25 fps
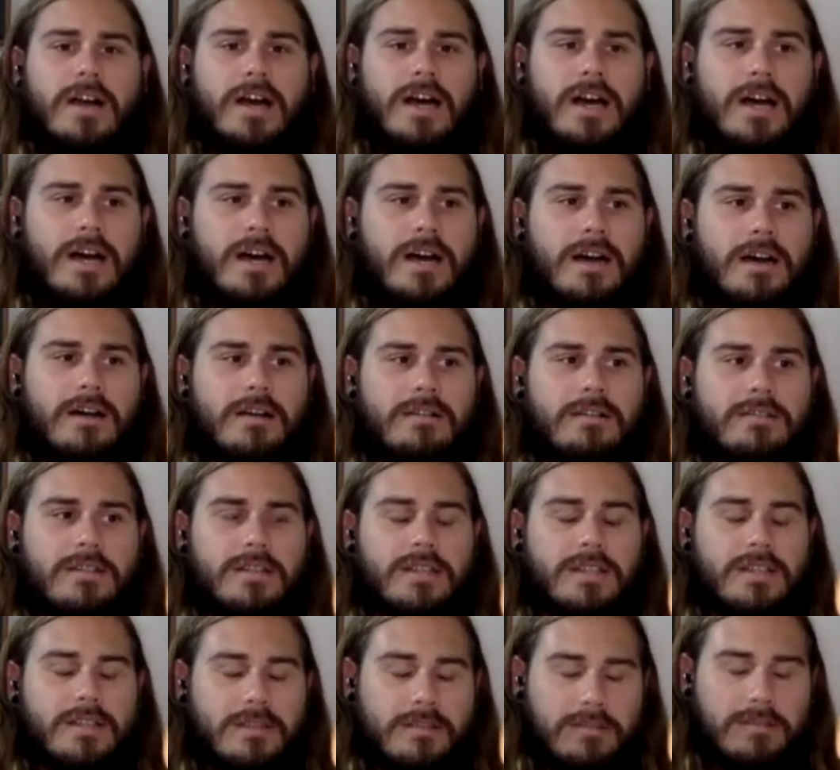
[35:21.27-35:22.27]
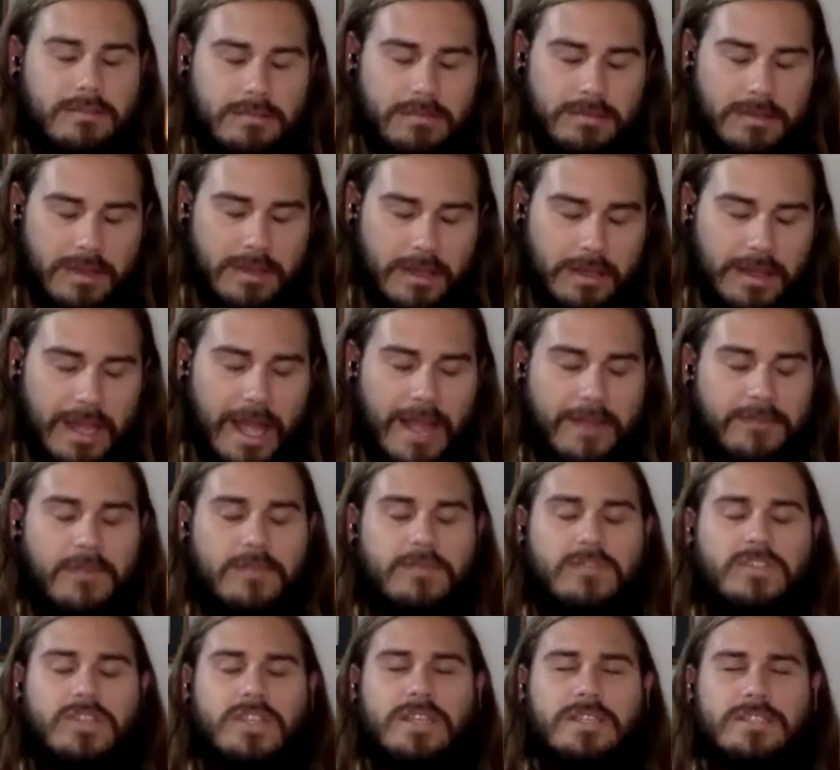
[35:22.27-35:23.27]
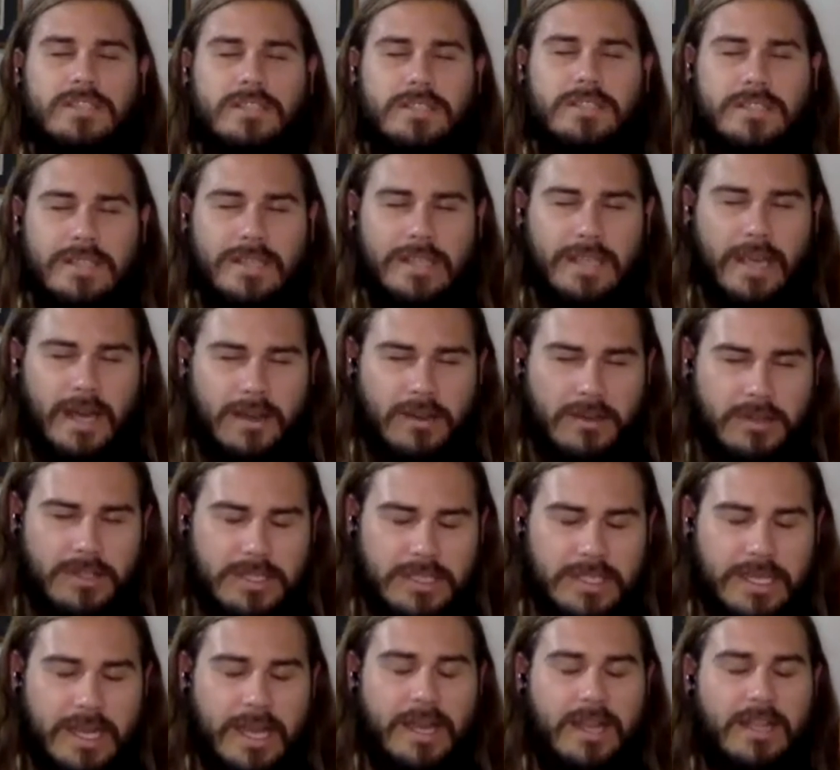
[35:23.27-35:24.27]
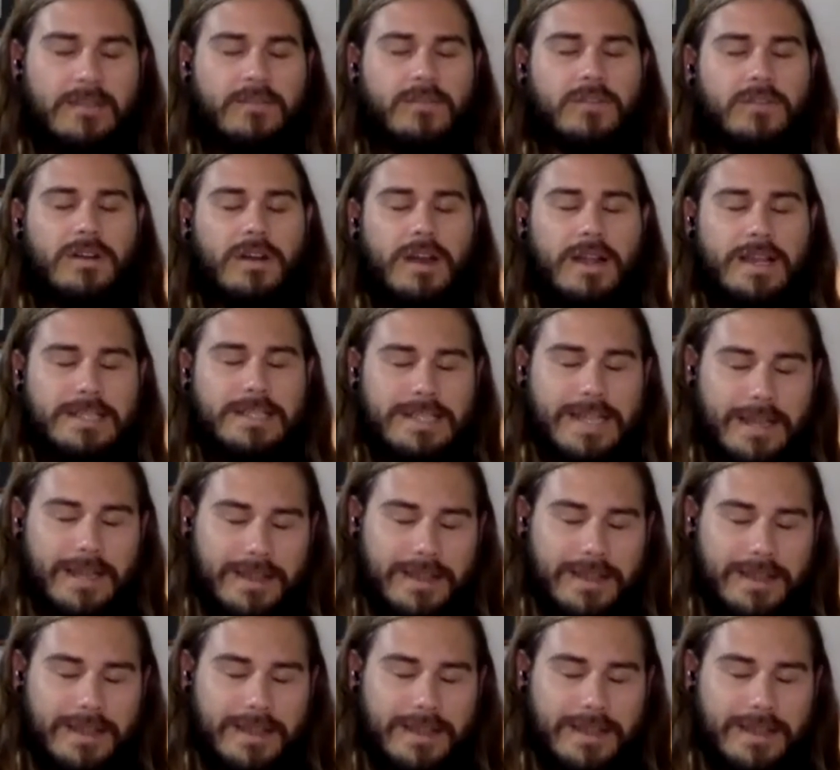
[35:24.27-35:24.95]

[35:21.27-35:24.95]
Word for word: uh, the, the life of Jesus and the understanding of Christ,